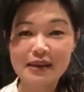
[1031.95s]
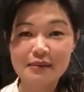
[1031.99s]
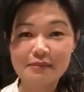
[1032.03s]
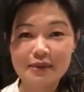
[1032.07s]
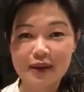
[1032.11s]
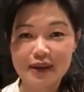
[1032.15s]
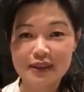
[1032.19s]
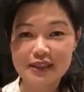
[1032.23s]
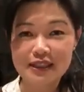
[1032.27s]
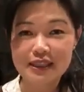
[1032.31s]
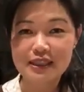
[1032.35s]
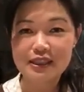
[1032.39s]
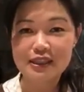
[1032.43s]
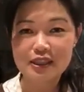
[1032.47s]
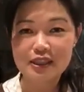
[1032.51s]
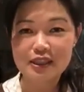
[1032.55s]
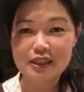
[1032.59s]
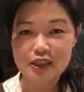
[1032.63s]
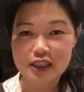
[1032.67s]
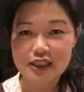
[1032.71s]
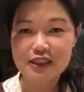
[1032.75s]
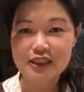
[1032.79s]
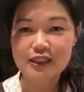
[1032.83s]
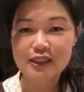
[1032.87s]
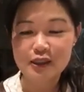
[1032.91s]
because it's
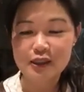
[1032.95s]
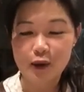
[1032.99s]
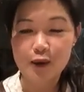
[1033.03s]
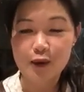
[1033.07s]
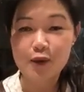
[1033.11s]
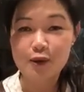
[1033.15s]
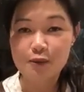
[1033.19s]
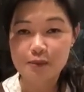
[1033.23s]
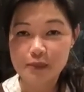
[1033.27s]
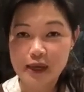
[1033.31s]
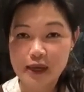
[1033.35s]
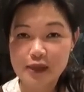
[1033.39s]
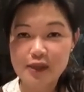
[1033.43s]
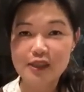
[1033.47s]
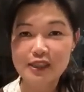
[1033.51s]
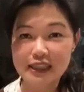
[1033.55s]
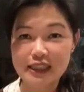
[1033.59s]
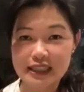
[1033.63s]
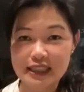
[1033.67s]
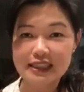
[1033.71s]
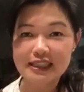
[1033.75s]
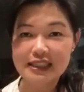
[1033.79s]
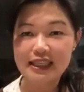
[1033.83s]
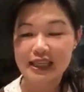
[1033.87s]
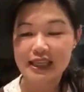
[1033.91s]
just so much
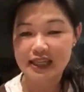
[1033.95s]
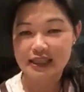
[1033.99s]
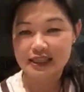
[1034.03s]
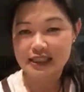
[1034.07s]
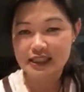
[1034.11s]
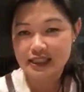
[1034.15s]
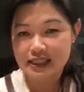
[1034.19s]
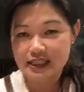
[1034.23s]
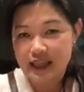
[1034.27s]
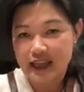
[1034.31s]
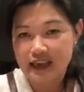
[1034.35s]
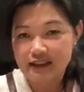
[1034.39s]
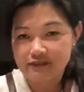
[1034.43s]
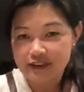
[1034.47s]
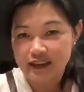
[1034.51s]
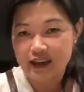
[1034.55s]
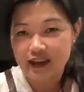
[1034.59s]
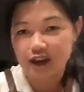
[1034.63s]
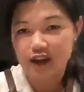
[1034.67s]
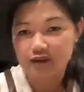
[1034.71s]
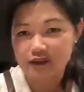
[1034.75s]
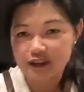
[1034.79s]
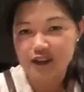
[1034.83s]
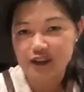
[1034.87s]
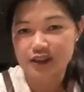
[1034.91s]
easier than slaving
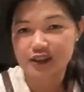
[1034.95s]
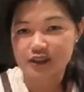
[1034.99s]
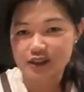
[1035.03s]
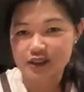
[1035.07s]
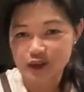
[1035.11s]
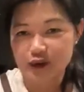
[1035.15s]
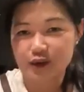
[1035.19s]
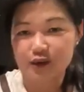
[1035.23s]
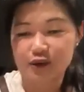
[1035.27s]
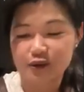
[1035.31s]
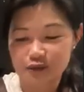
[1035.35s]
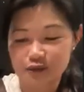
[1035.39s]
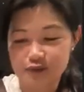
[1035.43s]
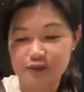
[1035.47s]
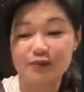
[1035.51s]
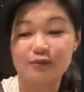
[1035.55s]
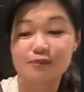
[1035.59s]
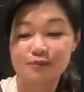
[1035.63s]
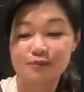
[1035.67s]
over the stove,